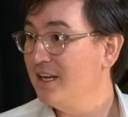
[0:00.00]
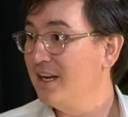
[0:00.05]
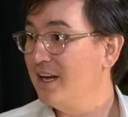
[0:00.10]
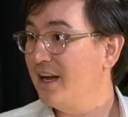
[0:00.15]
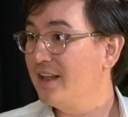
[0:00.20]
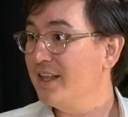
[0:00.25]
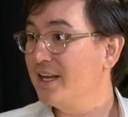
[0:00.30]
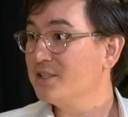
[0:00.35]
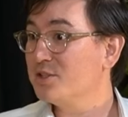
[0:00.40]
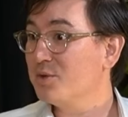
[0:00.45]

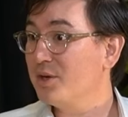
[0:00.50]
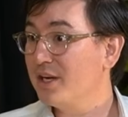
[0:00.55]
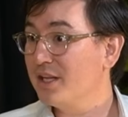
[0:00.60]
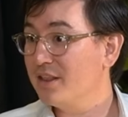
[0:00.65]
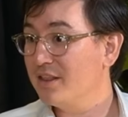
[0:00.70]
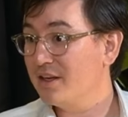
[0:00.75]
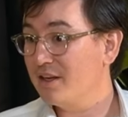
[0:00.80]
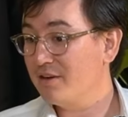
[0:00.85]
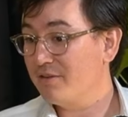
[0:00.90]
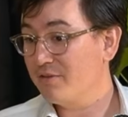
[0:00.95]
And that's why I
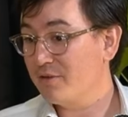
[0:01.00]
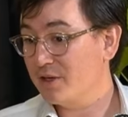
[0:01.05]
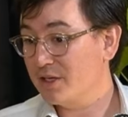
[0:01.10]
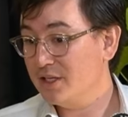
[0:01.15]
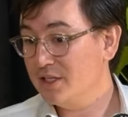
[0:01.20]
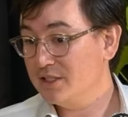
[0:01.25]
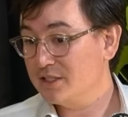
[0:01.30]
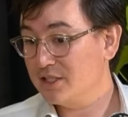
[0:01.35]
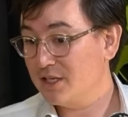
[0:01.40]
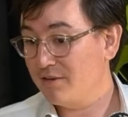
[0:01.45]
think for
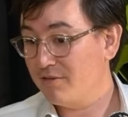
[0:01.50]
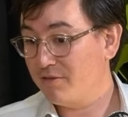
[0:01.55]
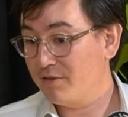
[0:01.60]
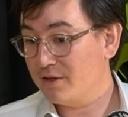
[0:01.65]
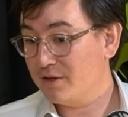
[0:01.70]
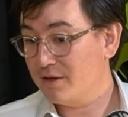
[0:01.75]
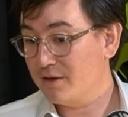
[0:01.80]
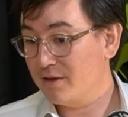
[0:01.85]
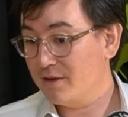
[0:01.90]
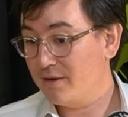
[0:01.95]
GigSafe, what